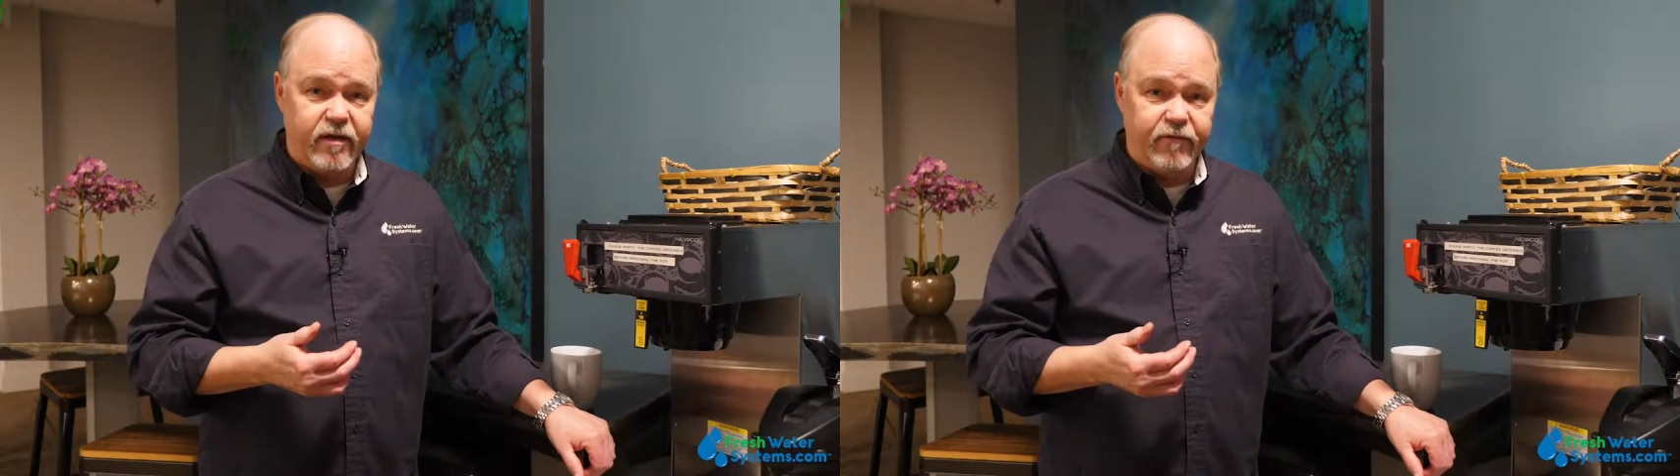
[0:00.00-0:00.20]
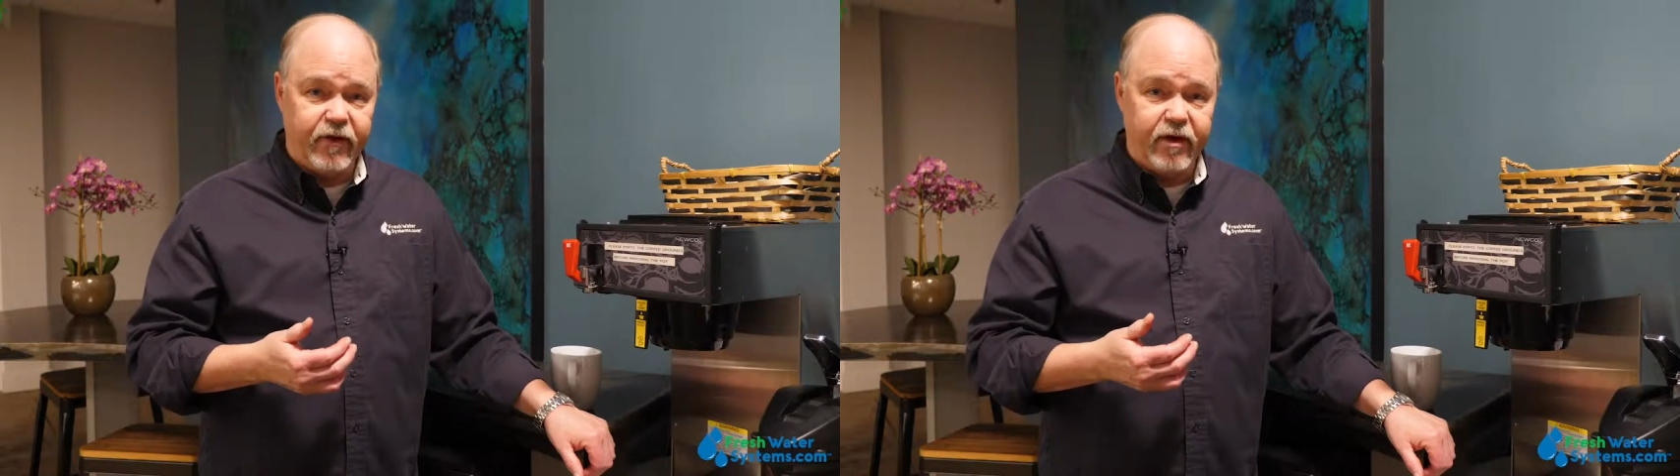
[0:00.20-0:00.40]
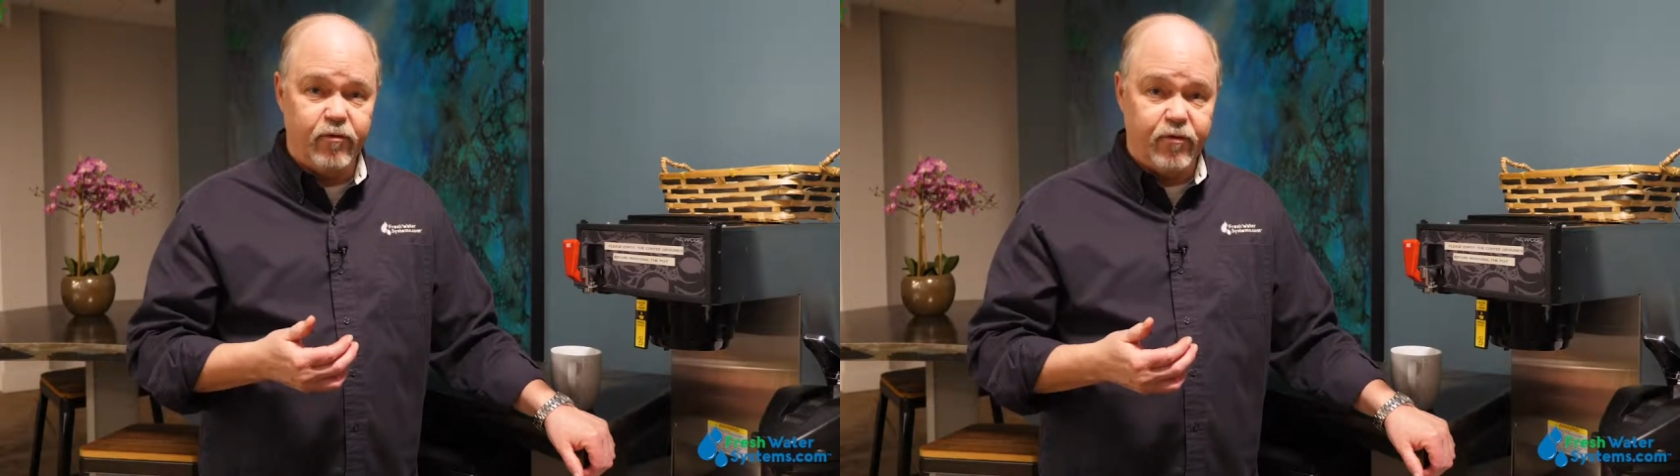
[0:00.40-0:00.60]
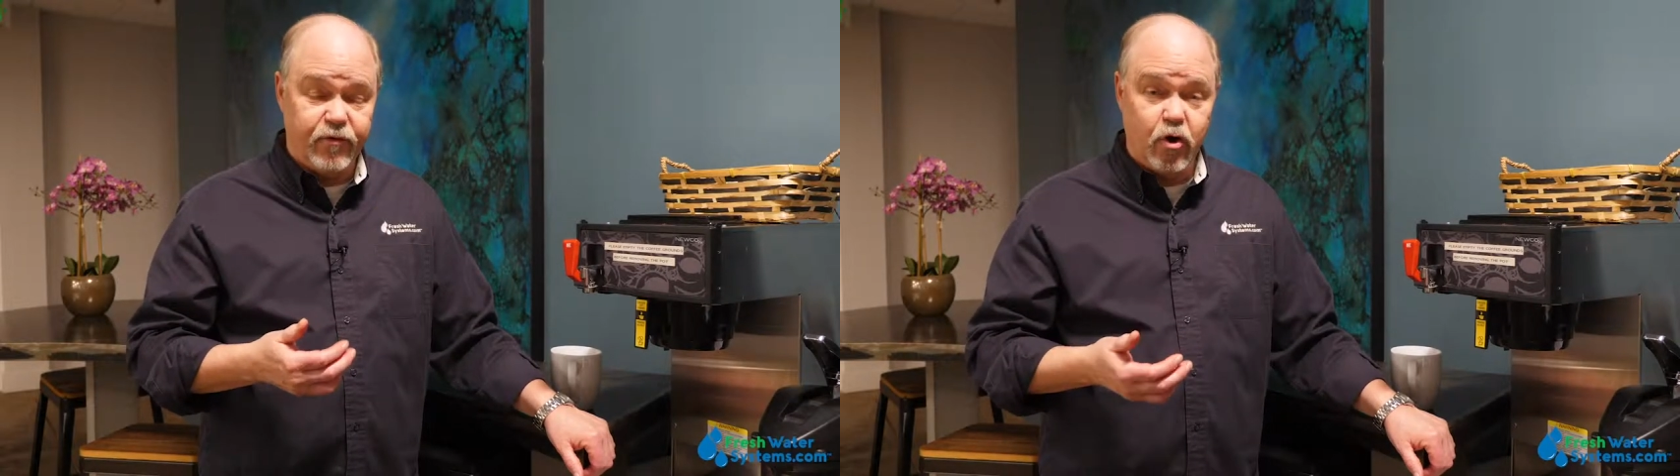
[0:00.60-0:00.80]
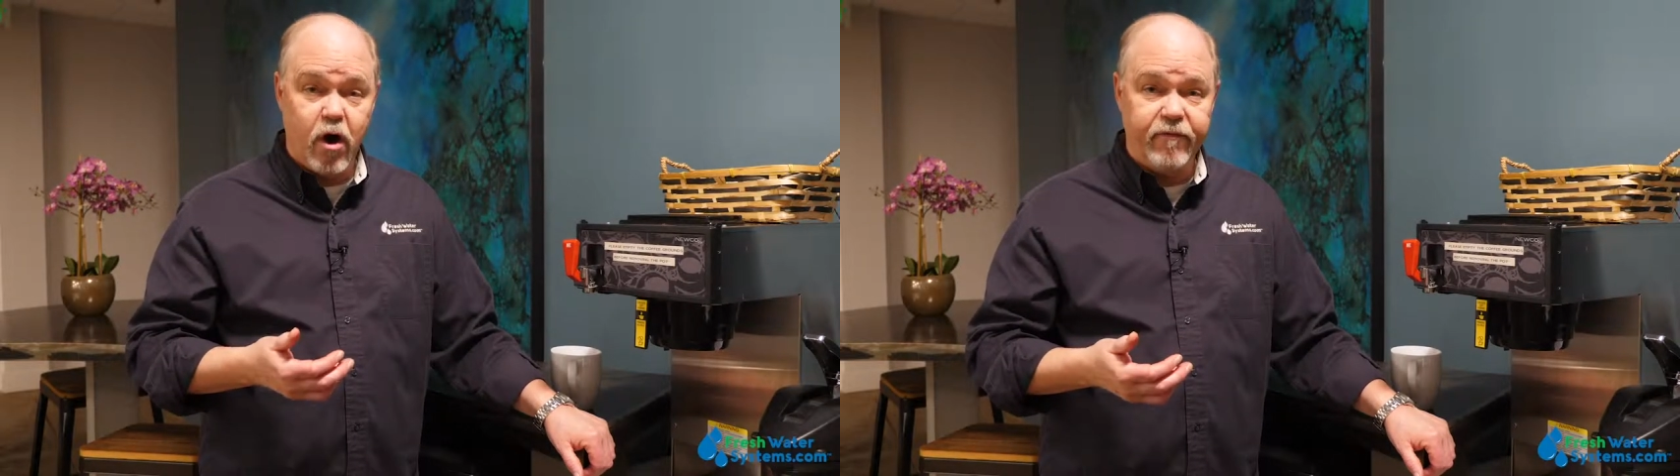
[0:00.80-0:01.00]
the flavor of
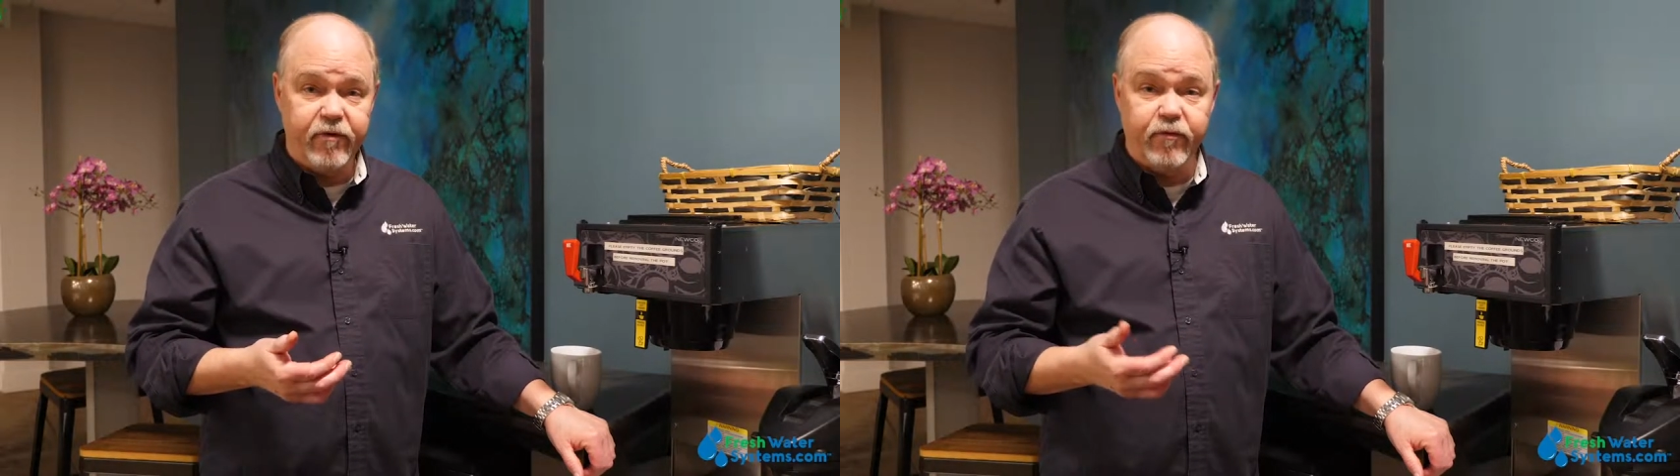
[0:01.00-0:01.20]
the coffee.